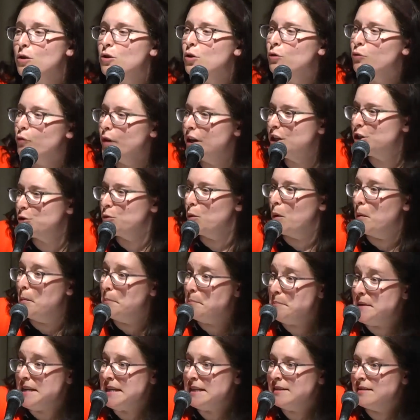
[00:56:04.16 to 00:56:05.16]
the ritual
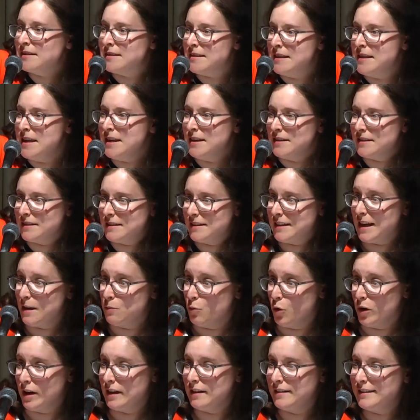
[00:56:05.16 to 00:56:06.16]
means this, and
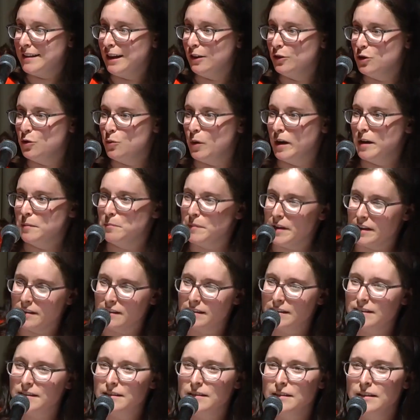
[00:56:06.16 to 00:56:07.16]
we're going to tell you what it
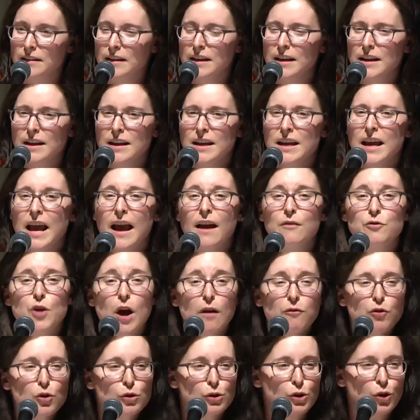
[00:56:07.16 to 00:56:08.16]
means. Have you
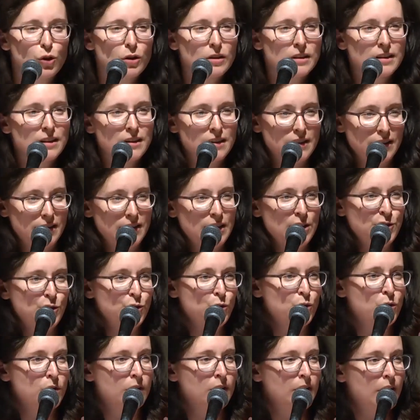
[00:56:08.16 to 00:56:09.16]
ever looked in the
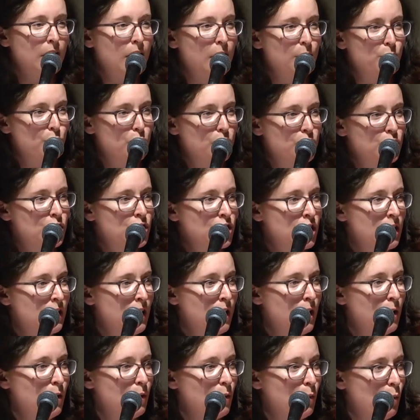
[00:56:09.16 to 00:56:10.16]
Siddur on Rosh
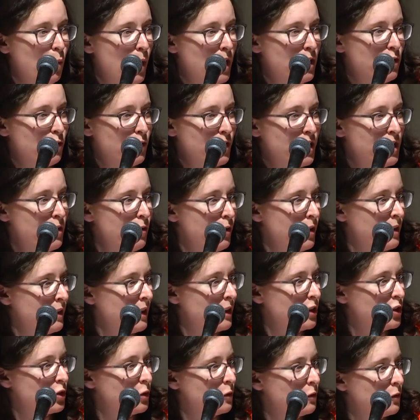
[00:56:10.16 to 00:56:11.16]
Hashanah when you're hearing
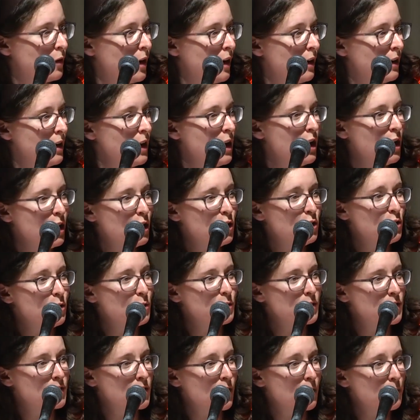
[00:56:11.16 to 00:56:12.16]
that shofar? You know,
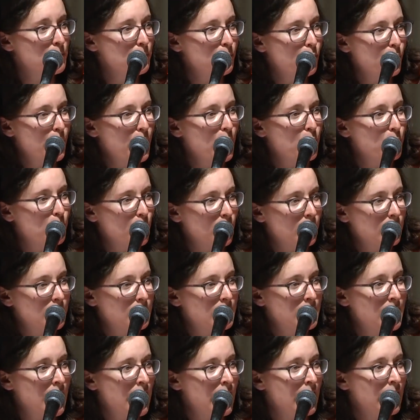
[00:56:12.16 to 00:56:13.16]
some prayer books
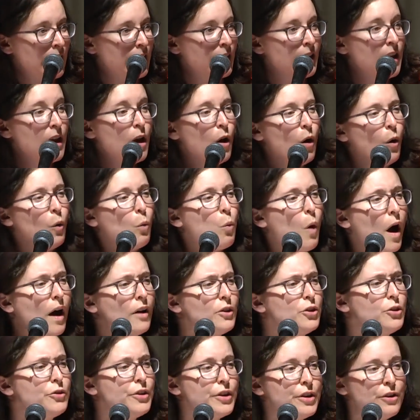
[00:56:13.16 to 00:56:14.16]
say, while
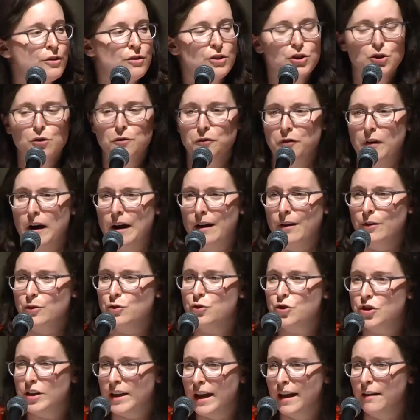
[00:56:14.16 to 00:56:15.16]
you're hearing the shofar, you
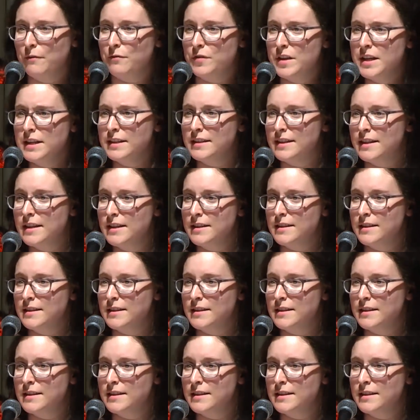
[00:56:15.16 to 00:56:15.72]
should have this,